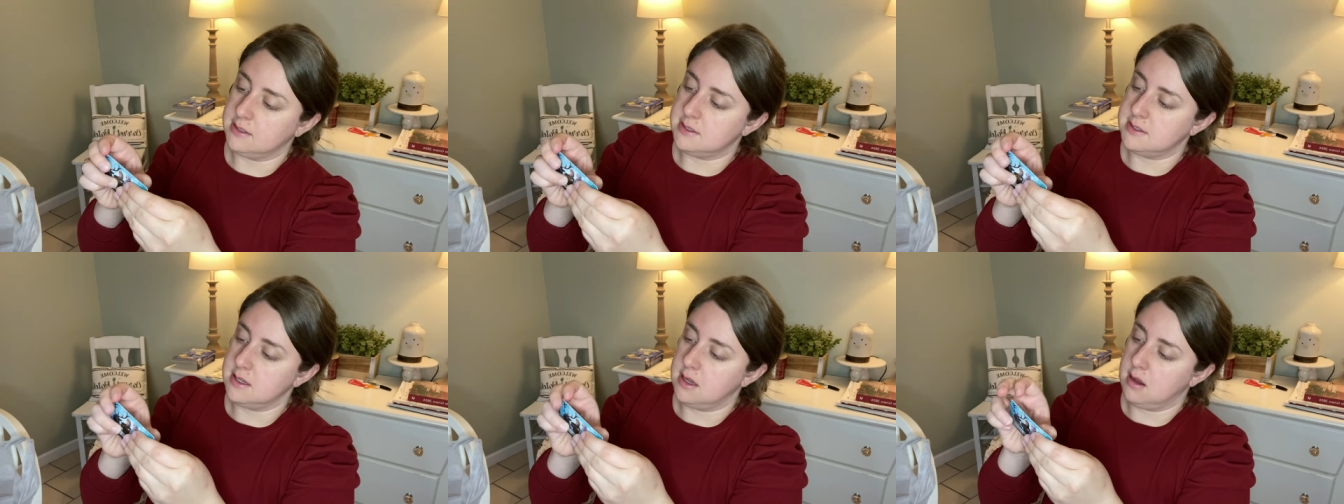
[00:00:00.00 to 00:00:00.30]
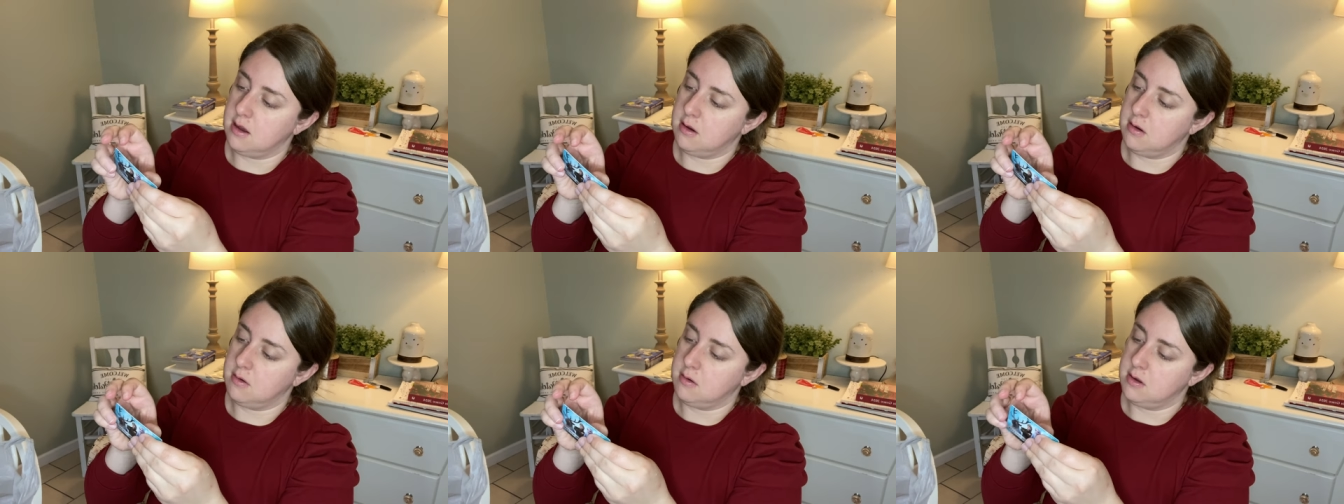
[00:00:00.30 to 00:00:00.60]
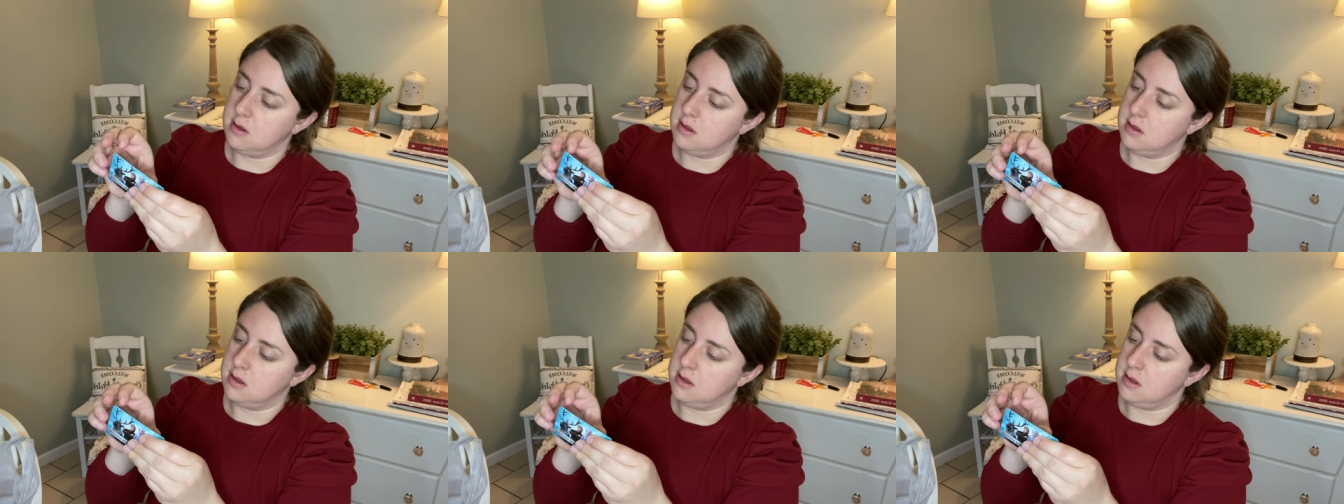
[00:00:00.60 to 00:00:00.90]
so
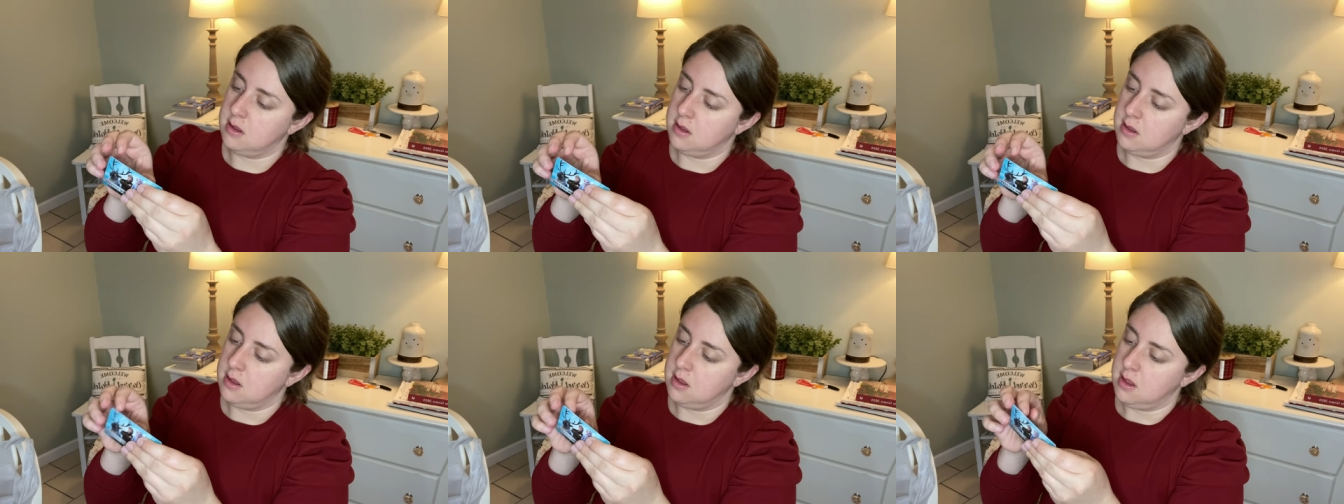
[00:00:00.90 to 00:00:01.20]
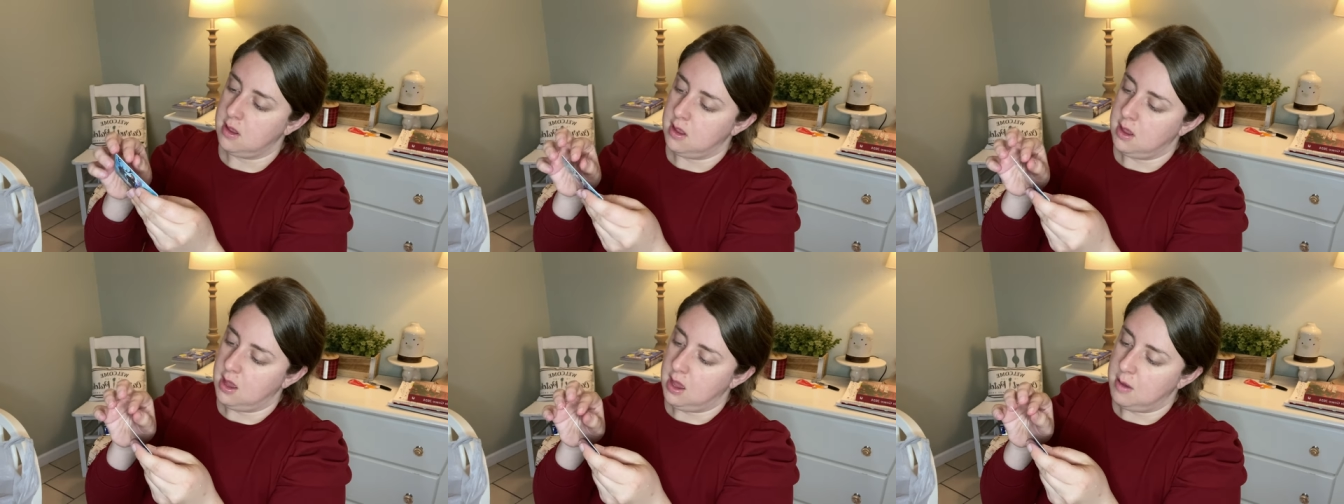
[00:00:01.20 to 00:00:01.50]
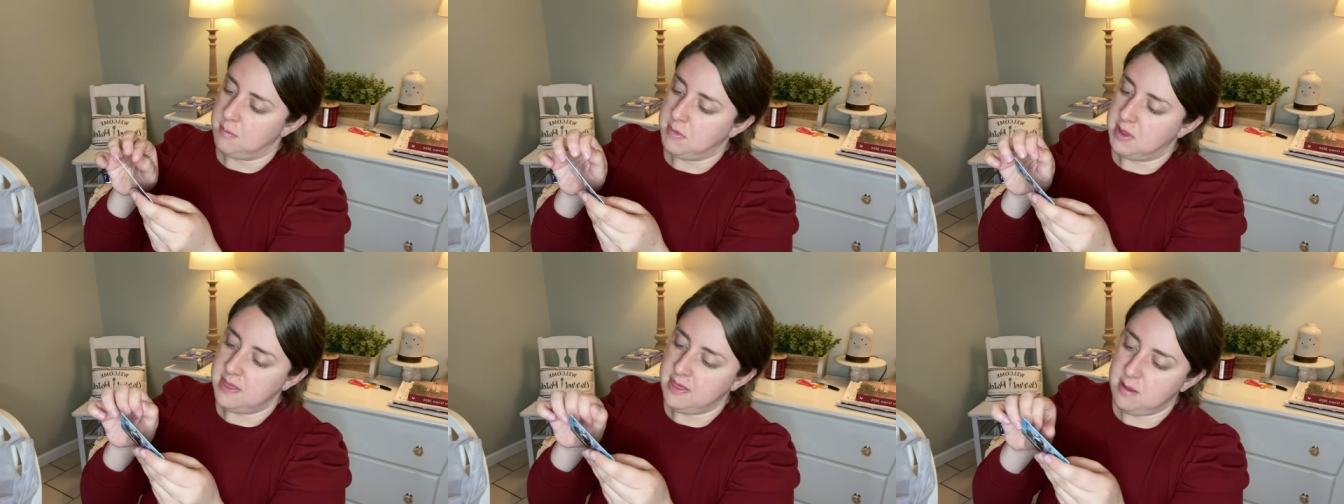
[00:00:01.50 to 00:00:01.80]

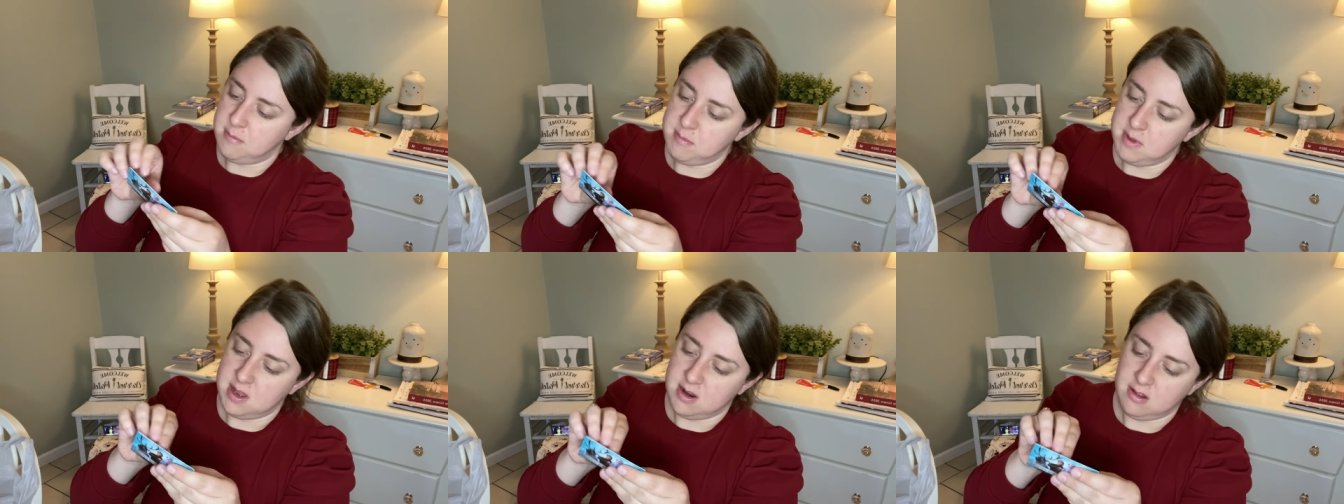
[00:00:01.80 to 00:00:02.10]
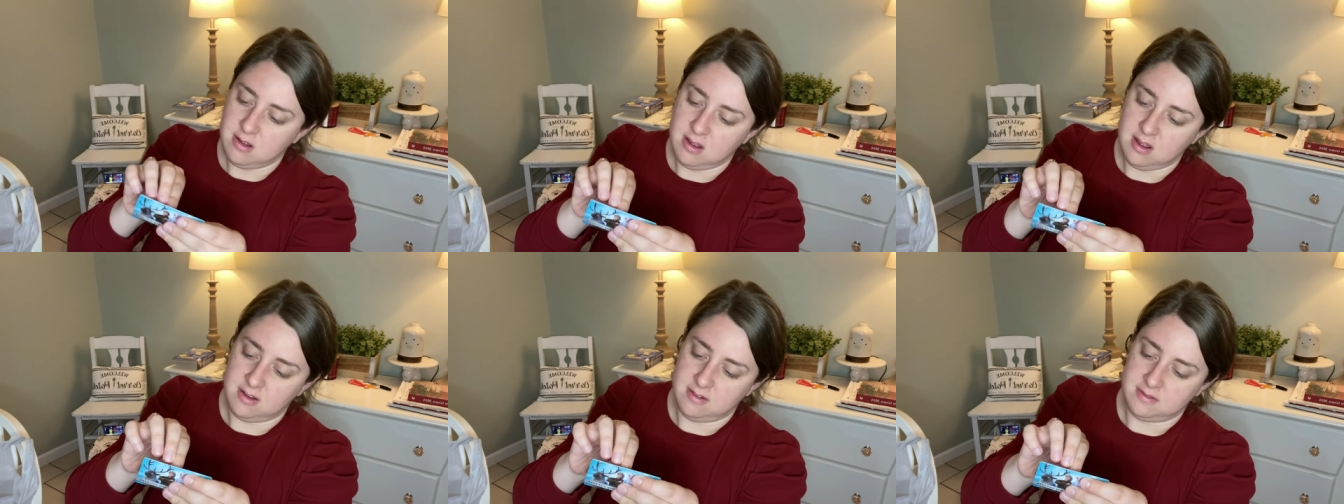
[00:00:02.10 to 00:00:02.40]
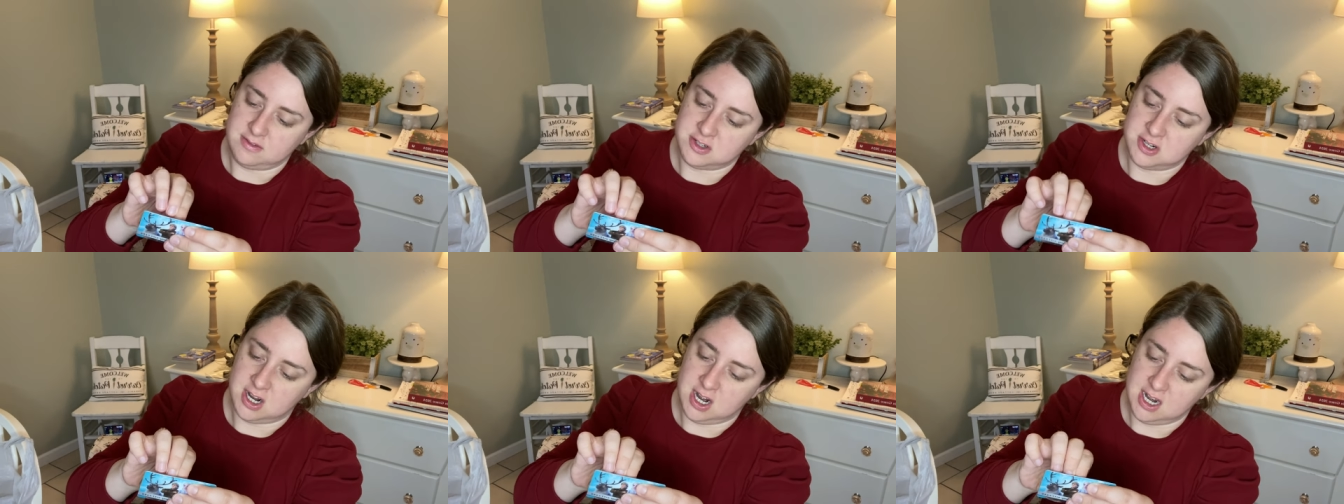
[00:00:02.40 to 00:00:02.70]
I'm in the middle of
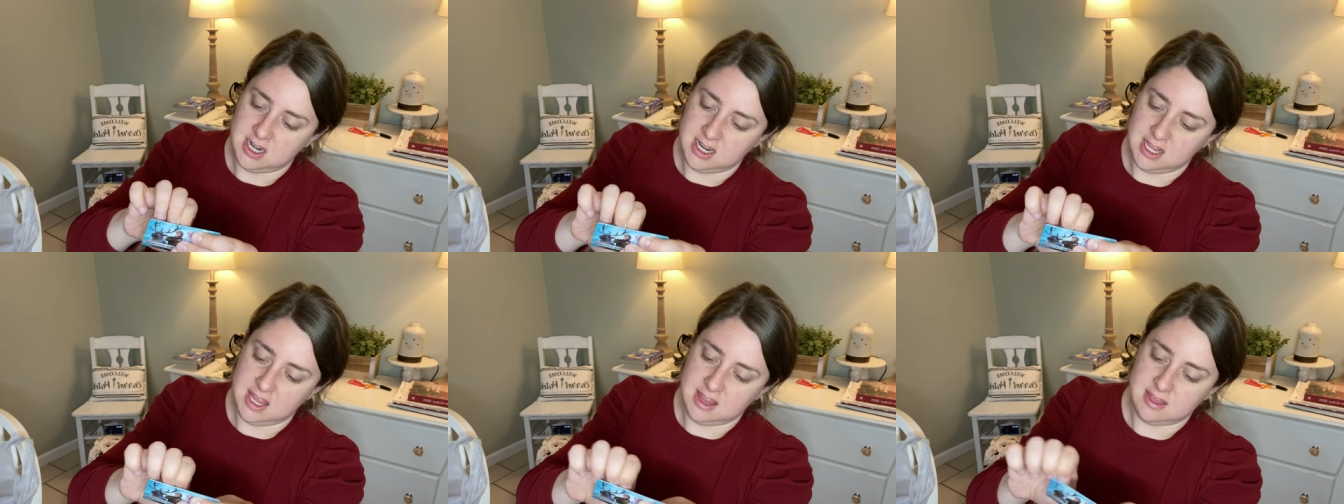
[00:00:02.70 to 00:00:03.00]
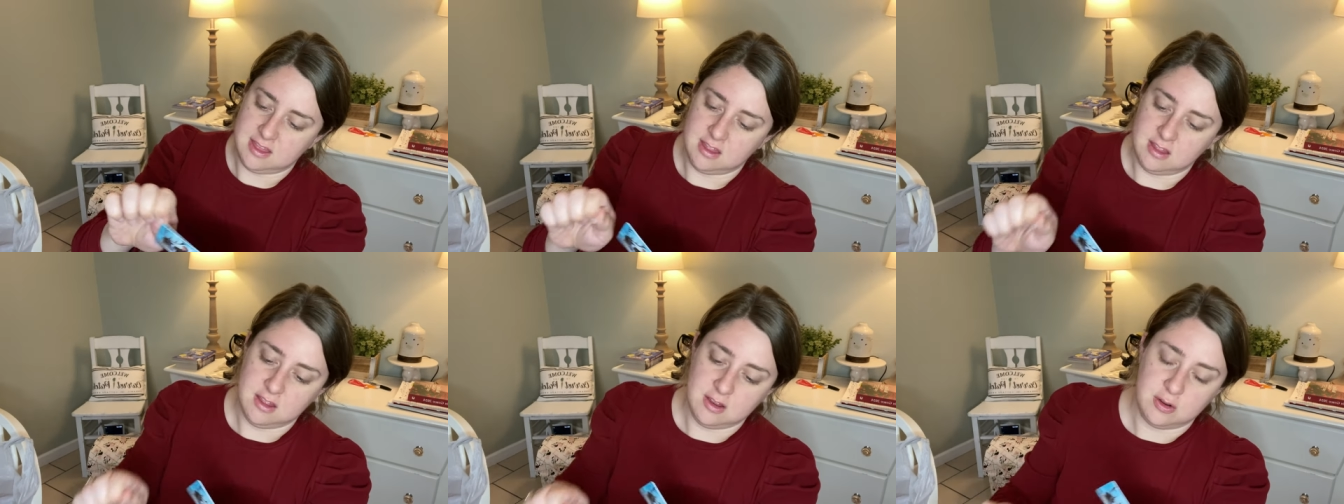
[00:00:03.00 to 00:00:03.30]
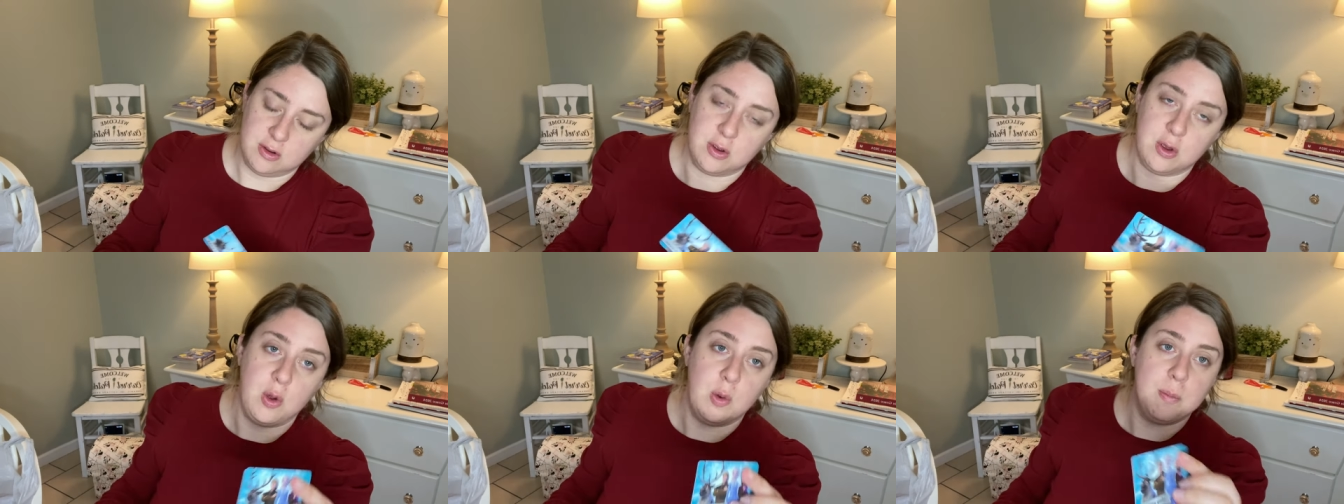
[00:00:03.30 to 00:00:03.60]
trying to get the little
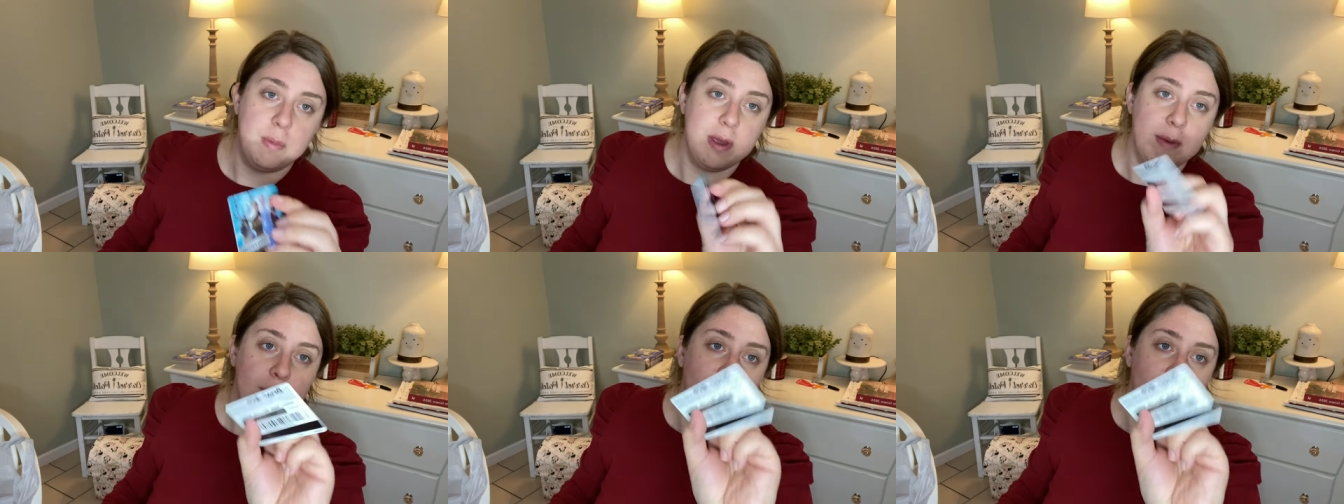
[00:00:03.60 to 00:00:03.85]
goopy